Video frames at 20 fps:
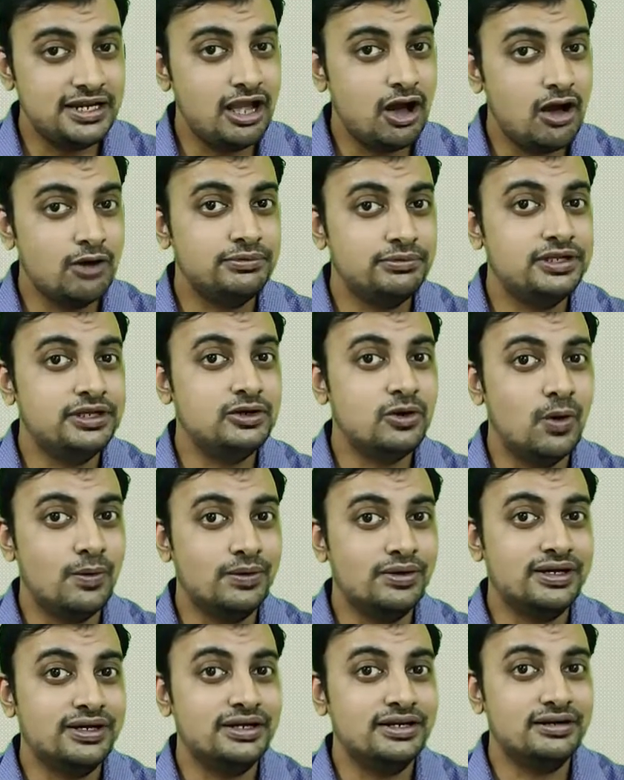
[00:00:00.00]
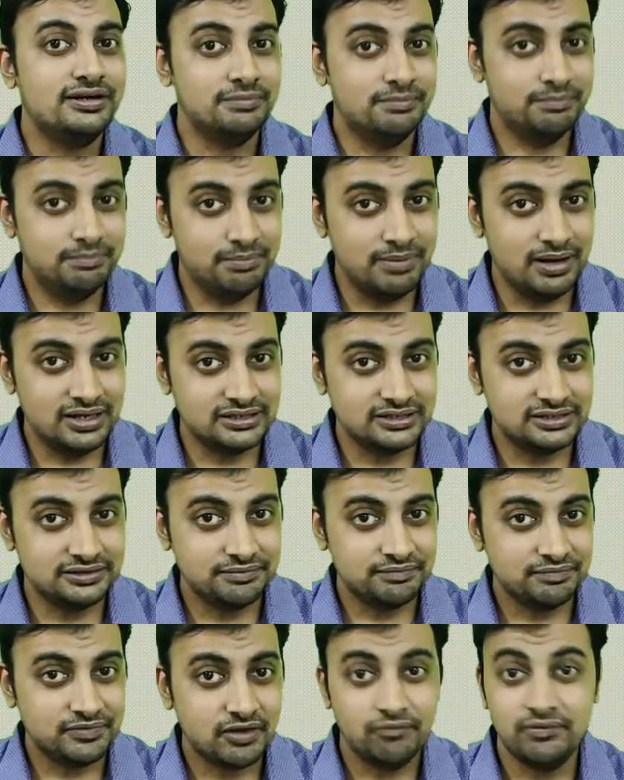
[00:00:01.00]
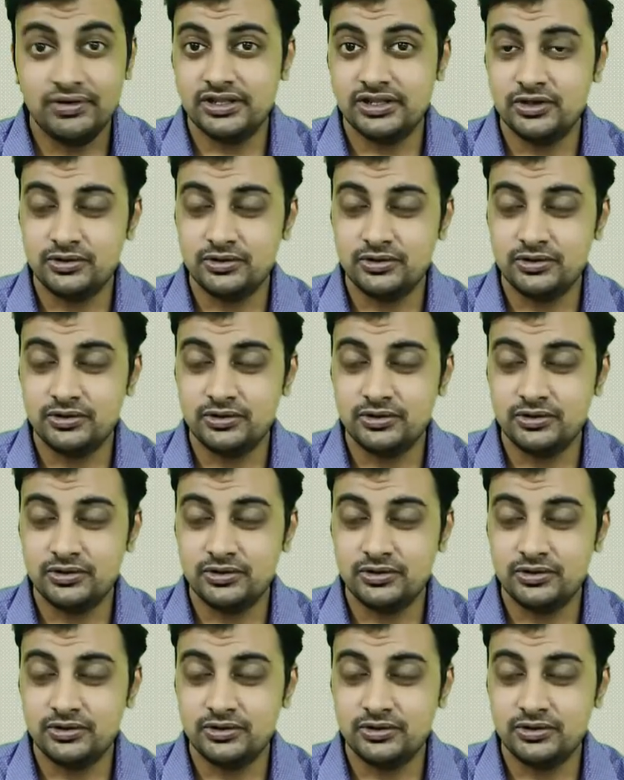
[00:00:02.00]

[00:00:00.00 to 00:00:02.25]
of the concrete mass with